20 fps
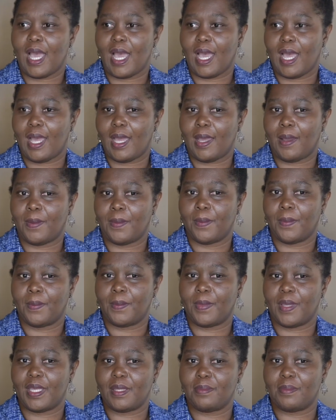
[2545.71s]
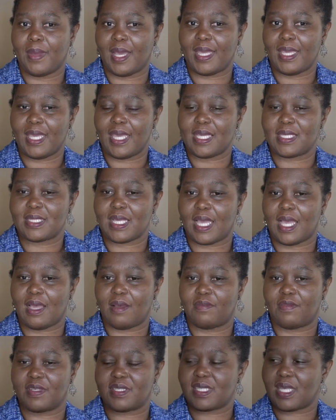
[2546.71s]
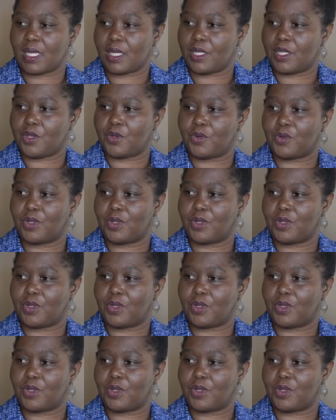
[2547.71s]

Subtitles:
in my case, I have a second